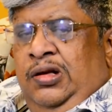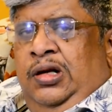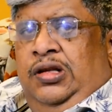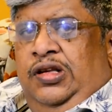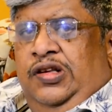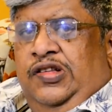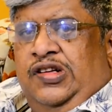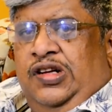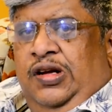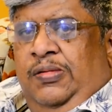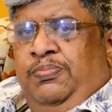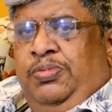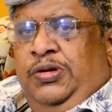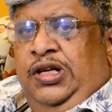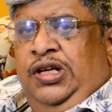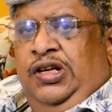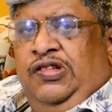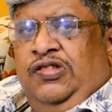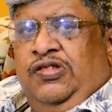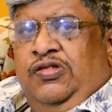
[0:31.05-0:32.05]
this
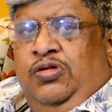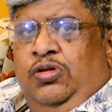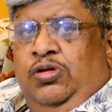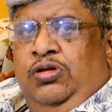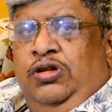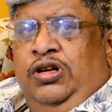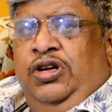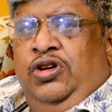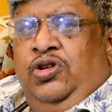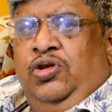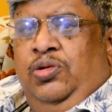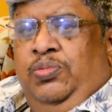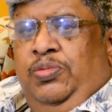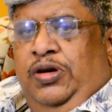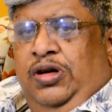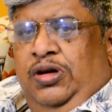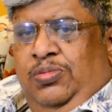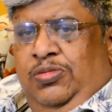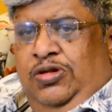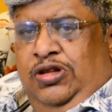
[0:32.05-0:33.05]
company has grown into a
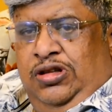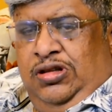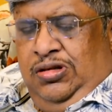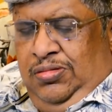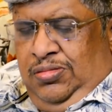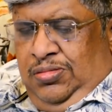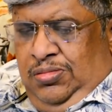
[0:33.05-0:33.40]
behemoth.